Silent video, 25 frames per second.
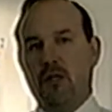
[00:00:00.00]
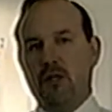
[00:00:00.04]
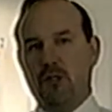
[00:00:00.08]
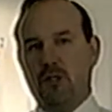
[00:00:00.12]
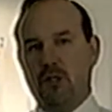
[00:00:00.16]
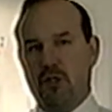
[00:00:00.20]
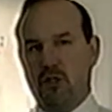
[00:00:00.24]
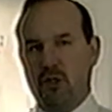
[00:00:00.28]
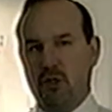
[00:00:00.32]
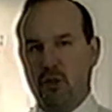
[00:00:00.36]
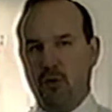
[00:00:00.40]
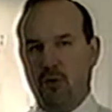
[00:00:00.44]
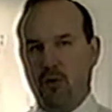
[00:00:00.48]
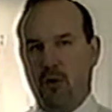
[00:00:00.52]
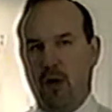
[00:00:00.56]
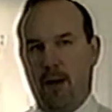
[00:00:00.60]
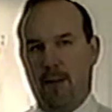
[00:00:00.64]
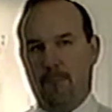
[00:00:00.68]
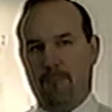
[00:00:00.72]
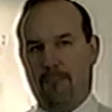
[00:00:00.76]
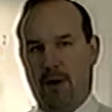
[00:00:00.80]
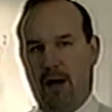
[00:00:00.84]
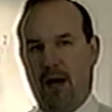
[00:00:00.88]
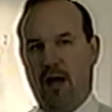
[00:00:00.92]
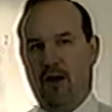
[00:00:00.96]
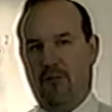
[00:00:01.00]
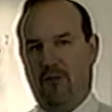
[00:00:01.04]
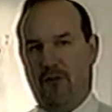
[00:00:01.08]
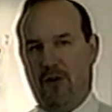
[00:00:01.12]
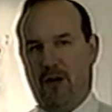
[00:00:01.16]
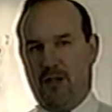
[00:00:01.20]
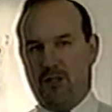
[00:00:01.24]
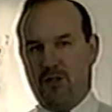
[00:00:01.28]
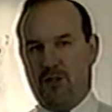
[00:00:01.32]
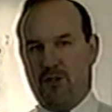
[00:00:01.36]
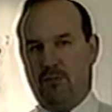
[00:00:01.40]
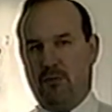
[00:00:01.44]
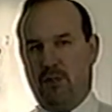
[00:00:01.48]
To do
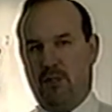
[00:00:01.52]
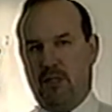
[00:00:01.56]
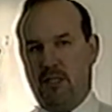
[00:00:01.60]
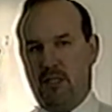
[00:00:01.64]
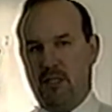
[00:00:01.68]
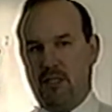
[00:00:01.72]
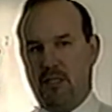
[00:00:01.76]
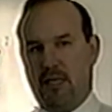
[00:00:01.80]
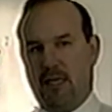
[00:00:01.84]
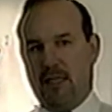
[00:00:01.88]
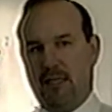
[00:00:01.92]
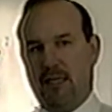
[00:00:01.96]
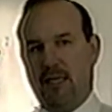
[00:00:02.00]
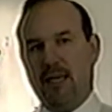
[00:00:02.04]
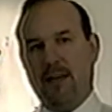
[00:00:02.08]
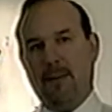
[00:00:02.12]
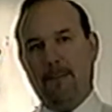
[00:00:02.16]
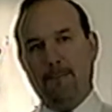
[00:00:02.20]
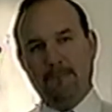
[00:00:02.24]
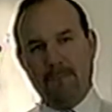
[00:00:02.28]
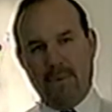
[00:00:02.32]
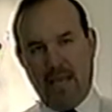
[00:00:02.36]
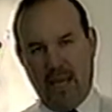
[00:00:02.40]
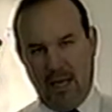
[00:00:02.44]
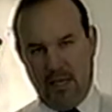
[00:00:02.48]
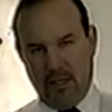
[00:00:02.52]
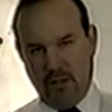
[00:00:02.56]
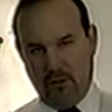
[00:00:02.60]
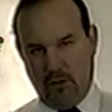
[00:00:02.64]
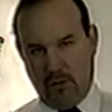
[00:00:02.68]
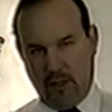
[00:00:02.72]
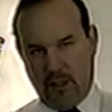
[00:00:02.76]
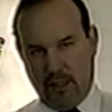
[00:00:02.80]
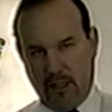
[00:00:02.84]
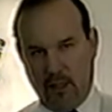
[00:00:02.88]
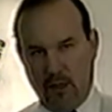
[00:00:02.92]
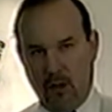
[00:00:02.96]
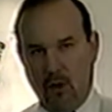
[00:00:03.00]
myofascial release technique
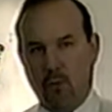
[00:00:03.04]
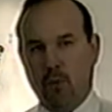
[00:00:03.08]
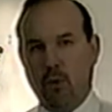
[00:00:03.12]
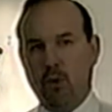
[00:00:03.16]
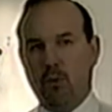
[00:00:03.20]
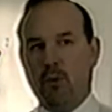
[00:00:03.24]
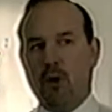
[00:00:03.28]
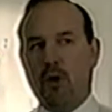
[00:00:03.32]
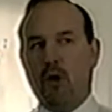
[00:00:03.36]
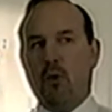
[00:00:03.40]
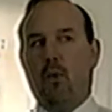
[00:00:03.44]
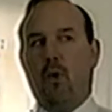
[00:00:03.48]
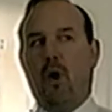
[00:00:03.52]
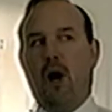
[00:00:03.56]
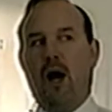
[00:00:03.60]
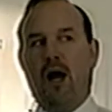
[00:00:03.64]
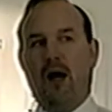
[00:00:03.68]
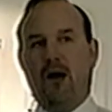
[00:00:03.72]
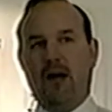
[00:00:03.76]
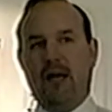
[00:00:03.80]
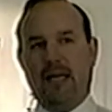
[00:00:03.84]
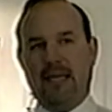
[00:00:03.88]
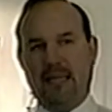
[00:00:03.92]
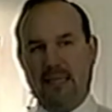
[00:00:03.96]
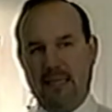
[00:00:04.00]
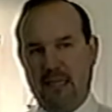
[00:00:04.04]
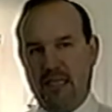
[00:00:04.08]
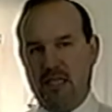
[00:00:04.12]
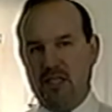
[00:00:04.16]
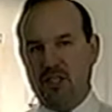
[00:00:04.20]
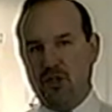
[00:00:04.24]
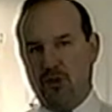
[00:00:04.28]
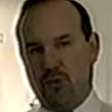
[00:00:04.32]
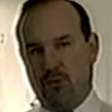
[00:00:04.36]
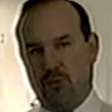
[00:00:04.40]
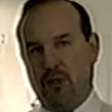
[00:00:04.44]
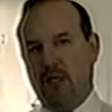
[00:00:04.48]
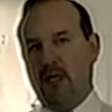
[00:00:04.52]
manually would require at
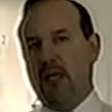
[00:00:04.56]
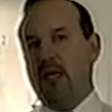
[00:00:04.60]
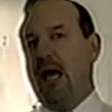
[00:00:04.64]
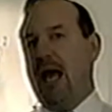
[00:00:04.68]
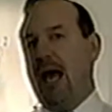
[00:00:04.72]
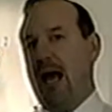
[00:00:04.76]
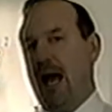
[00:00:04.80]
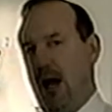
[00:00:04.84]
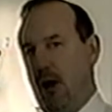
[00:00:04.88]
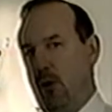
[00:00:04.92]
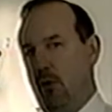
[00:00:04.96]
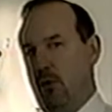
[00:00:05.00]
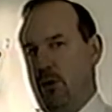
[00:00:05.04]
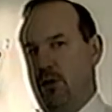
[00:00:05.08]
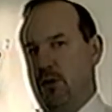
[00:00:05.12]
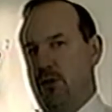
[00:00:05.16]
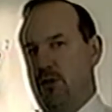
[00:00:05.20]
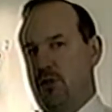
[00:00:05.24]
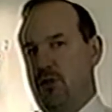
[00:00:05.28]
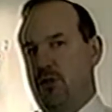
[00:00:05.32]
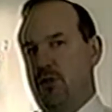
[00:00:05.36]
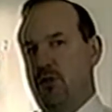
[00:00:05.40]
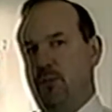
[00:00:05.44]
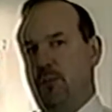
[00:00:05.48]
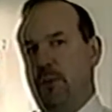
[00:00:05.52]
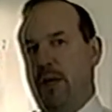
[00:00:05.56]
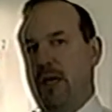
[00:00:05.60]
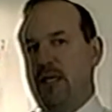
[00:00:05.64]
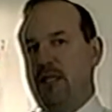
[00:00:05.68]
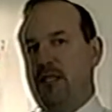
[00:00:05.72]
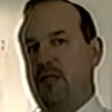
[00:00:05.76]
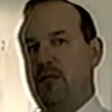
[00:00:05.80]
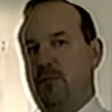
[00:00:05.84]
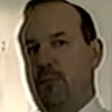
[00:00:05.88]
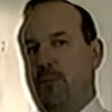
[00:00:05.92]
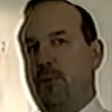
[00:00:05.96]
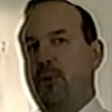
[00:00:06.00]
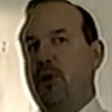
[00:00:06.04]
least 3 hours to
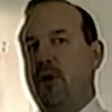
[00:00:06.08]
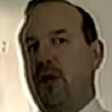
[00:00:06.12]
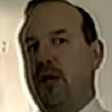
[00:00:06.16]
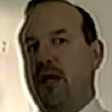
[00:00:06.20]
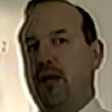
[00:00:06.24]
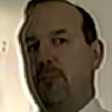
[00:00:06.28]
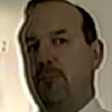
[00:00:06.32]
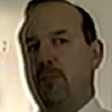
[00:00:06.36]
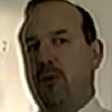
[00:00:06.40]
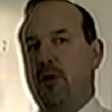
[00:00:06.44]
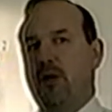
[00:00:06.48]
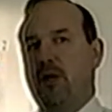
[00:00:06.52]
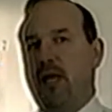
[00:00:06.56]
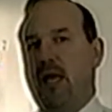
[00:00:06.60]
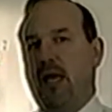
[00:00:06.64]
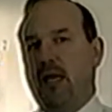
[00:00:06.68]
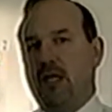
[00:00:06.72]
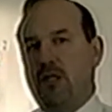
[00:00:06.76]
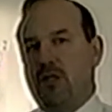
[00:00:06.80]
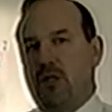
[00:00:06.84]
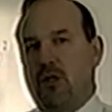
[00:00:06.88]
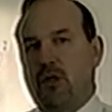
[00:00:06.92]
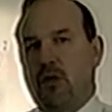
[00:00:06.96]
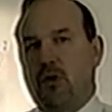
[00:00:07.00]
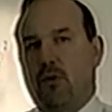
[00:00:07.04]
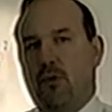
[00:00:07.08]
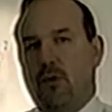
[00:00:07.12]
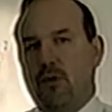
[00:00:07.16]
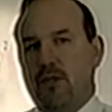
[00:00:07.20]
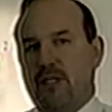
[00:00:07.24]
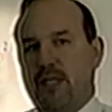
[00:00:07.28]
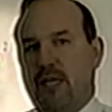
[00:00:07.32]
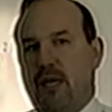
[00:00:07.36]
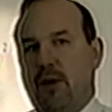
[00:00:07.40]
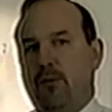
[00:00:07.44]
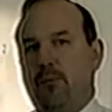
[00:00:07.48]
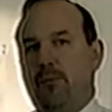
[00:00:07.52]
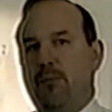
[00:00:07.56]
base per case, and of course
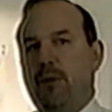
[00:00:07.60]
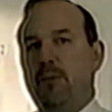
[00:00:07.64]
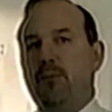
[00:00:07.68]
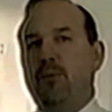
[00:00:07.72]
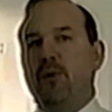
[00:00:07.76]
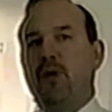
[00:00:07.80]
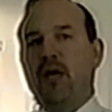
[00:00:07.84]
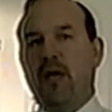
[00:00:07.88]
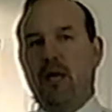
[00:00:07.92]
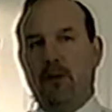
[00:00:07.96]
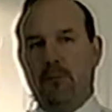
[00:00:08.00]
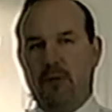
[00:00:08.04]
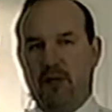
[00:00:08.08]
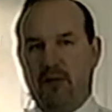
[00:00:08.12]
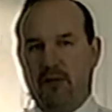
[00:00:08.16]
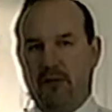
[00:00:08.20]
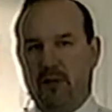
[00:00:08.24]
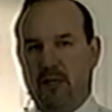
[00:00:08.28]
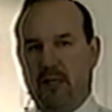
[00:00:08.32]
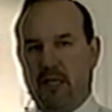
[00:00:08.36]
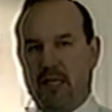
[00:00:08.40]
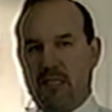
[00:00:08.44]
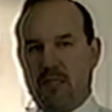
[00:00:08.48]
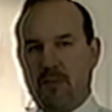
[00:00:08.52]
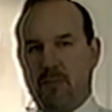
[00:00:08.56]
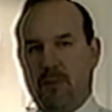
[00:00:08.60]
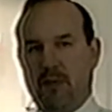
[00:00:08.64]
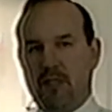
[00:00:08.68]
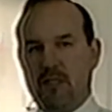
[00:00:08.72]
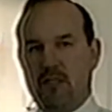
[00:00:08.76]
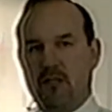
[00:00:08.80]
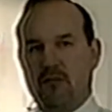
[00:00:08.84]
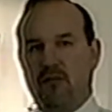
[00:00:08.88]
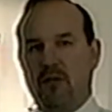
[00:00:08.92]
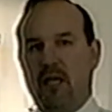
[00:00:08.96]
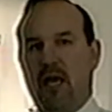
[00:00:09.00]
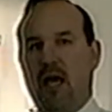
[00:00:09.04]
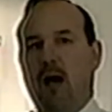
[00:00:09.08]
that would be prohibitively
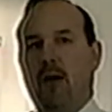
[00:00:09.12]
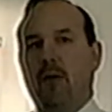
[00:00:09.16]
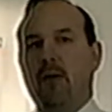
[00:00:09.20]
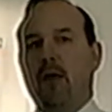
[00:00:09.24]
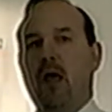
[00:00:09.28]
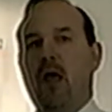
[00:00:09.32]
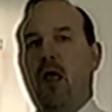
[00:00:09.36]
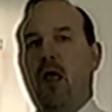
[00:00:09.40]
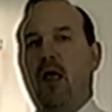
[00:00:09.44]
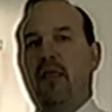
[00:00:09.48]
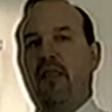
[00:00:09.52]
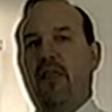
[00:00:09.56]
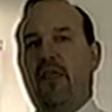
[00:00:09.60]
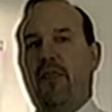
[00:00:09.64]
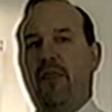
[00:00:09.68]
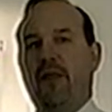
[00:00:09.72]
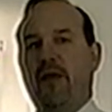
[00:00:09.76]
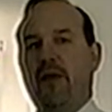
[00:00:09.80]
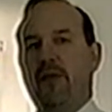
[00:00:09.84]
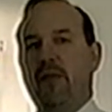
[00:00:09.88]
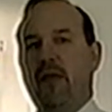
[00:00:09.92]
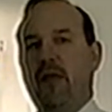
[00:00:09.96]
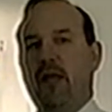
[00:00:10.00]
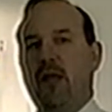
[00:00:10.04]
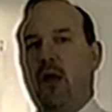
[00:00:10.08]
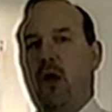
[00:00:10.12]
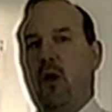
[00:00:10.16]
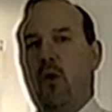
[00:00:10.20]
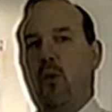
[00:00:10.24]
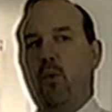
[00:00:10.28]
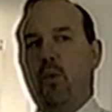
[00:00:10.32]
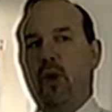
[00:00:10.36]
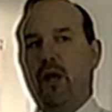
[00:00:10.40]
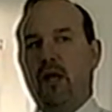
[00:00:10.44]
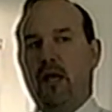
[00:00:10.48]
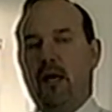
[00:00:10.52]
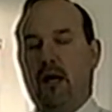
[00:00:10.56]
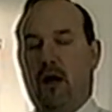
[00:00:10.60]
expensive. Now, the thing that
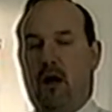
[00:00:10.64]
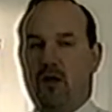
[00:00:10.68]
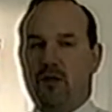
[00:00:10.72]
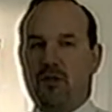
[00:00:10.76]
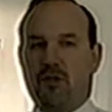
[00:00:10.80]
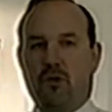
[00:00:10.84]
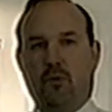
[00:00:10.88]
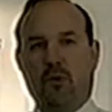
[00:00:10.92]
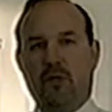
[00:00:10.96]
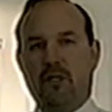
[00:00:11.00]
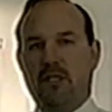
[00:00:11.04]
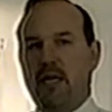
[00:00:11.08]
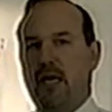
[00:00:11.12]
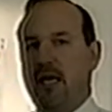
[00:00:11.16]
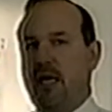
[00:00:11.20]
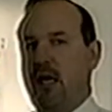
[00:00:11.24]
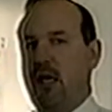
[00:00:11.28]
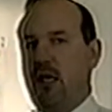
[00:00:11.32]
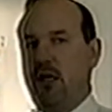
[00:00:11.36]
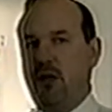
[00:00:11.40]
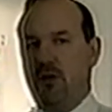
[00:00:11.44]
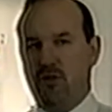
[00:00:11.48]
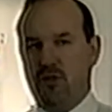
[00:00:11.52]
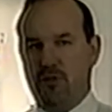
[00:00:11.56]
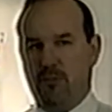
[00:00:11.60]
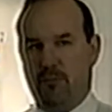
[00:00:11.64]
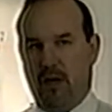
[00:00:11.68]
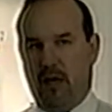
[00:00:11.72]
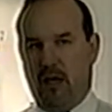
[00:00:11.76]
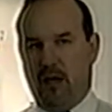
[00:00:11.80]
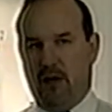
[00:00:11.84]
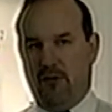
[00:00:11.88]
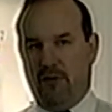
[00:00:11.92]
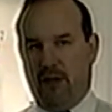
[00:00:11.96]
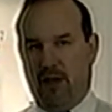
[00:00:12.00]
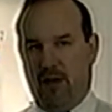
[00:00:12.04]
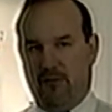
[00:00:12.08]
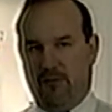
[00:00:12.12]
we, and also would take a huge
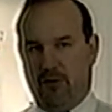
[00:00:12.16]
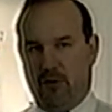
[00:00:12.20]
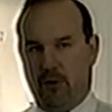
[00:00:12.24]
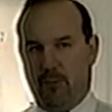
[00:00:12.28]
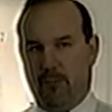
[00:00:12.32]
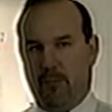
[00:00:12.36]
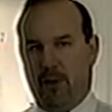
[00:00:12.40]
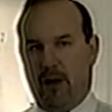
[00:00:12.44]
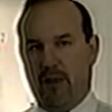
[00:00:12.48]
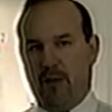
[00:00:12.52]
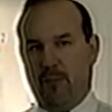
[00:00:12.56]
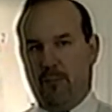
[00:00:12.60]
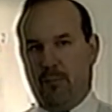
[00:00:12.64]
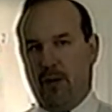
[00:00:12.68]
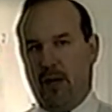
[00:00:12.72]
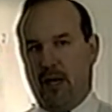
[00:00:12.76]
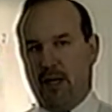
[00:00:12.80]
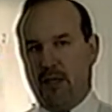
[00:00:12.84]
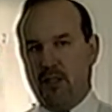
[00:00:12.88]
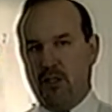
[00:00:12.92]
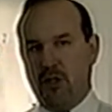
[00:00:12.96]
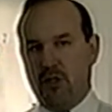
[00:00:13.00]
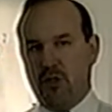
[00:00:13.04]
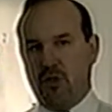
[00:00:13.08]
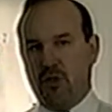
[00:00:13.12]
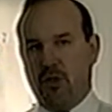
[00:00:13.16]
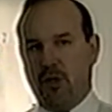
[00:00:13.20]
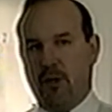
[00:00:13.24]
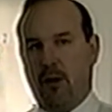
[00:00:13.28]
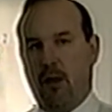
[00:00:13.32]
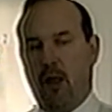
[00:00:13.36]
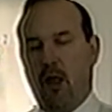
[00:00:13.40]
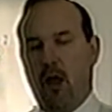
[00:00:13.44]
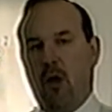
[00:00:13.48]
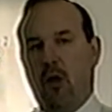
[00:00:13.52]
amount of effort by the practitioner.